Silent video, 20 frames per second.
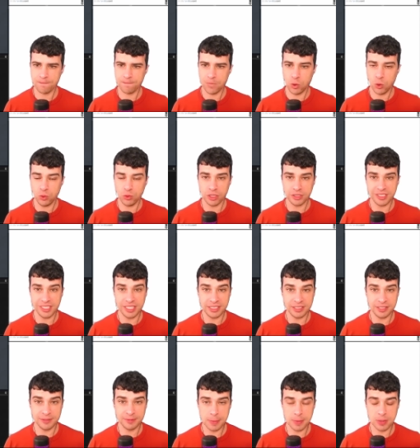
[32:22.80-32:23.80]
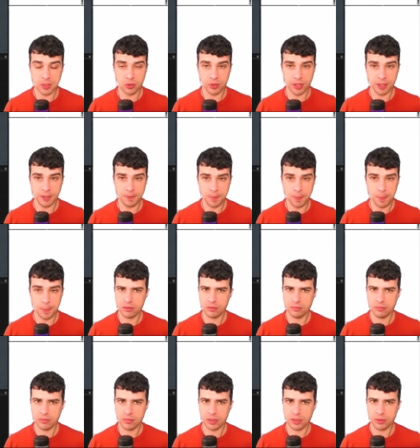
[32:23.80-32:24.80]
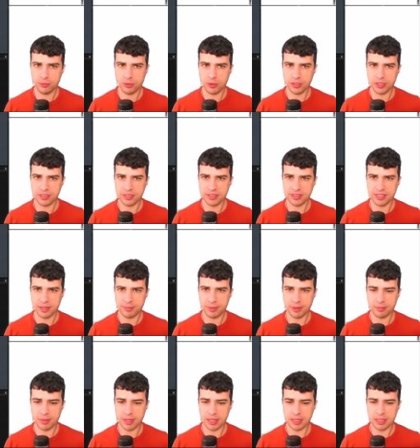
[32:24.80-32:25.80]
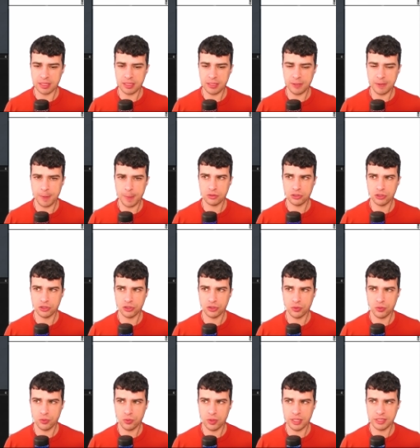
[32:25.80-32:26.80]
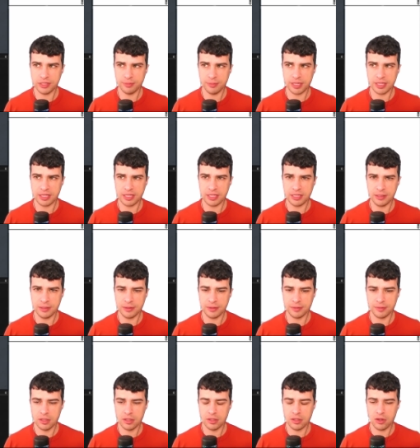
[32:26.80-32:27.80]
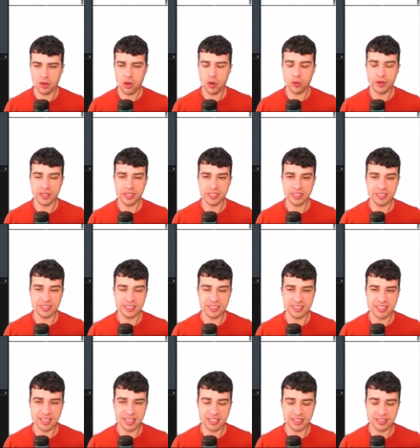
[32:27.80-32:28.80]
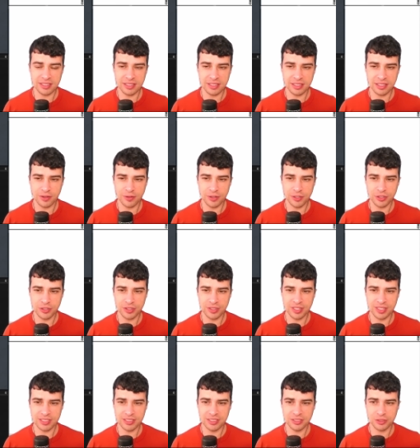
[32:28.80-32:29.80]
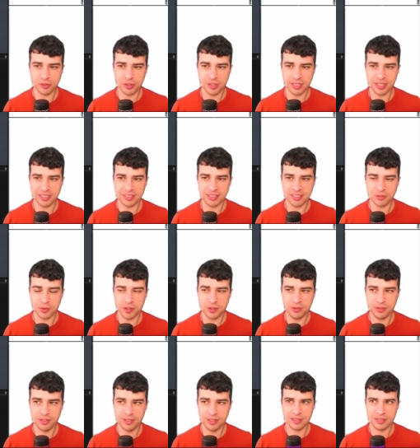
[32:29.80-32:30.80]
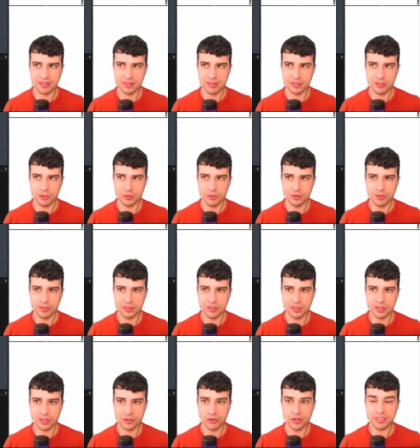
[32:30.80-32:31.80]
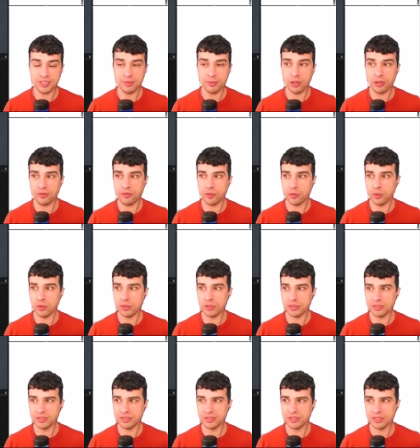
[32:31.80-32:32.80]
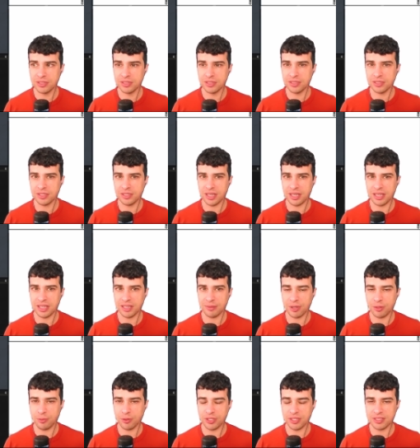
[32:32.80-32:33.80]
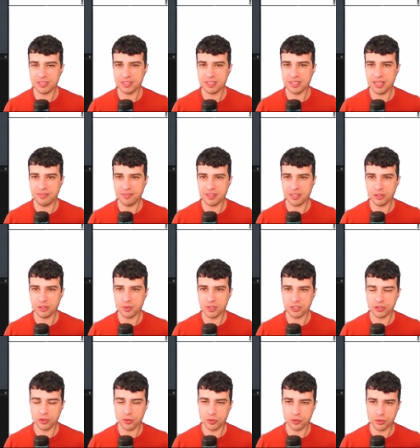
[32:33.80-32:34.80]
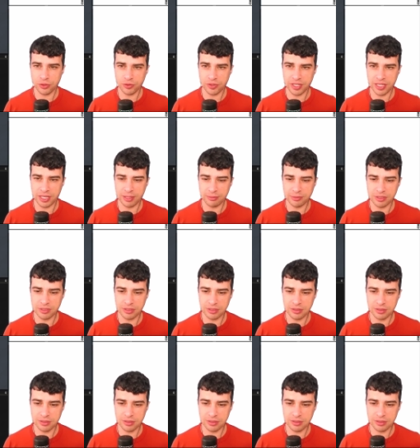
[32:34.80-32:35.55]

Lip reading: Oh, not yet. Okay. My opponent is tapping mana. 2 white mana. Oh, is this that creature that destroys lands as well? No. Crucible of Words. Yeah, my opponent definitely wants to control the game